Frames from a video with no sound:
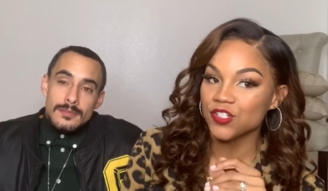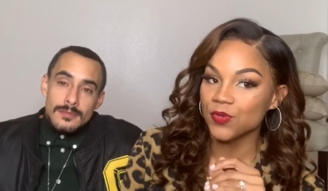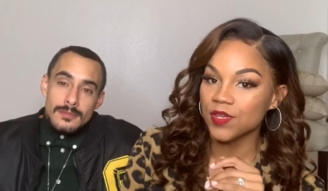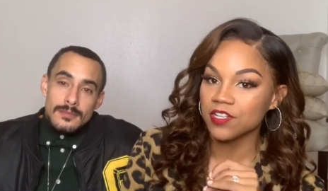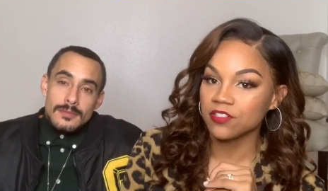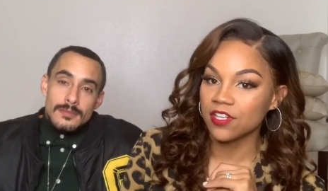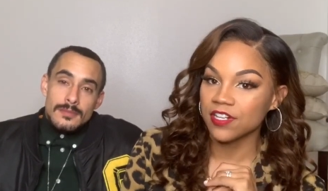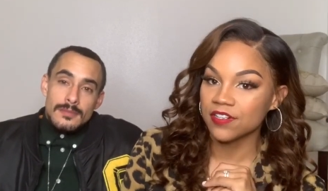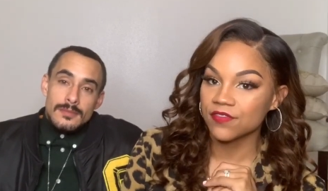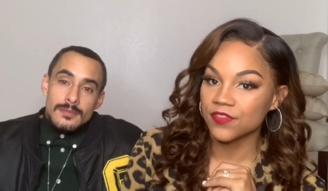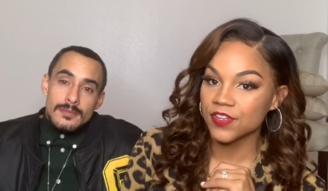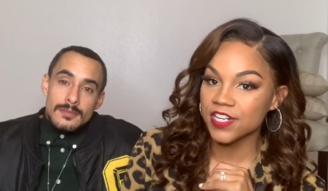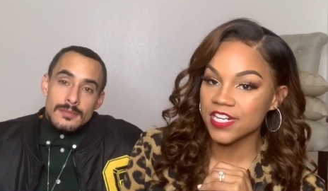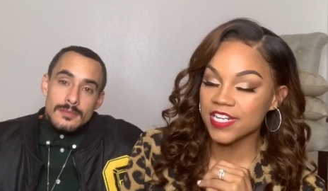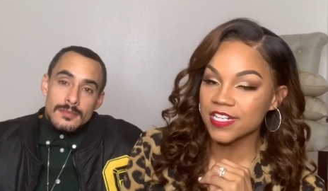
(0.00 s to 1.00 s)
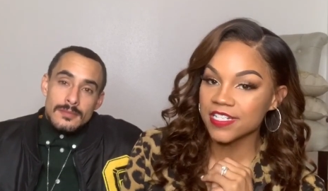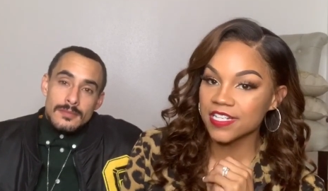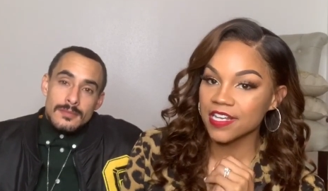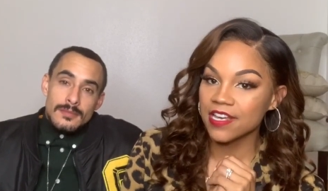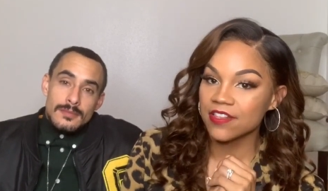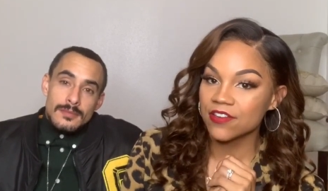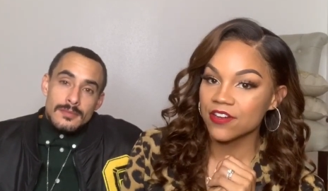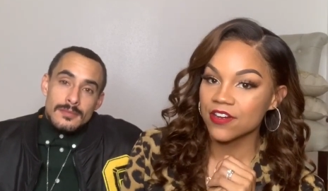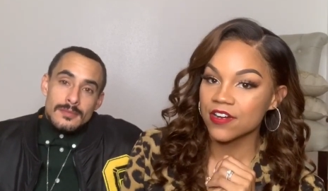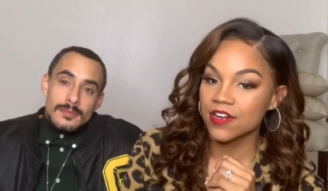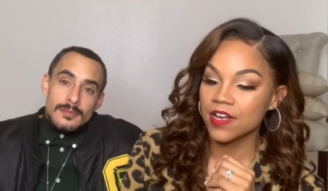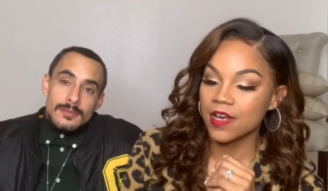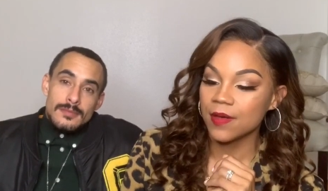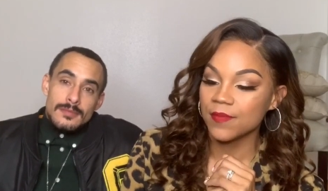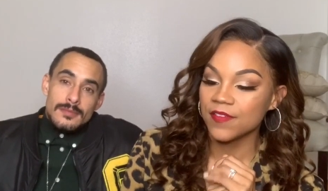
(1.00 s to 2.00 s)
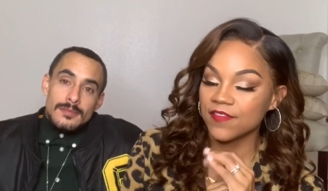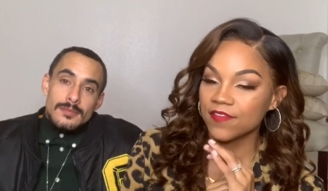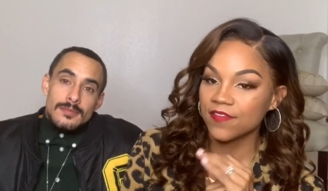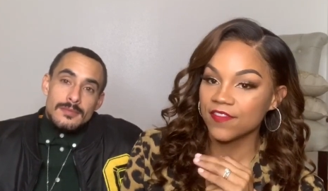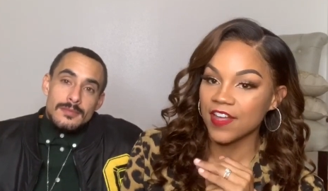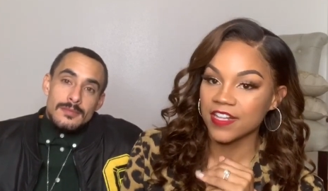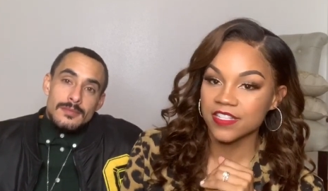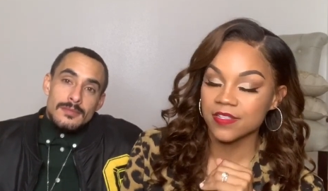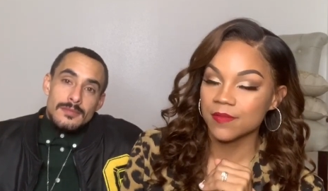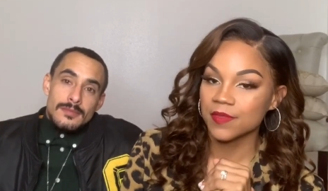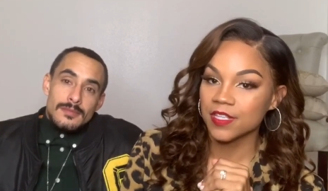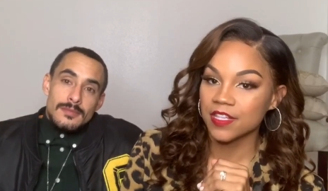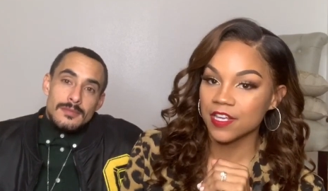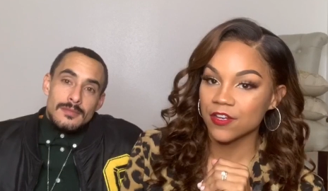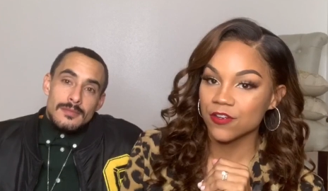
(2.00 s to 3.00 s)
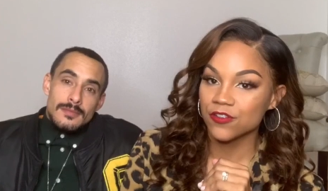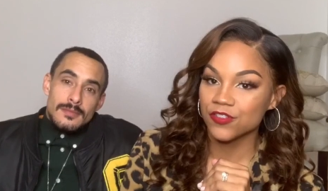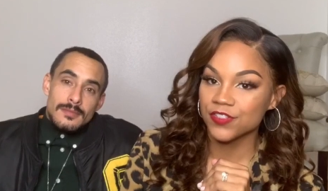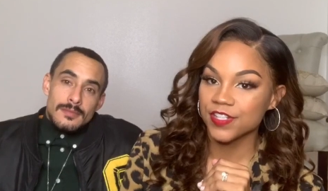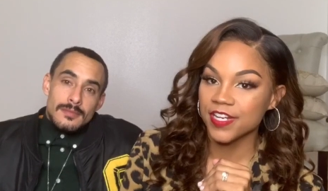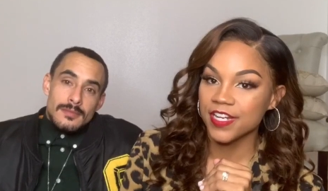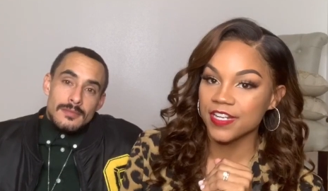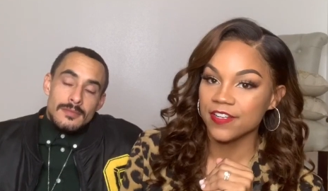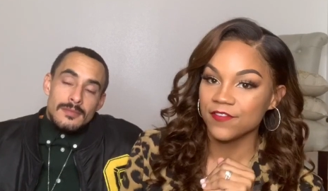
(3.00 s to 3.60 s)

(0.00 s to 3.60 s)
Speaker 1: doing a lot of reading together, um, if that's something that you're interested in.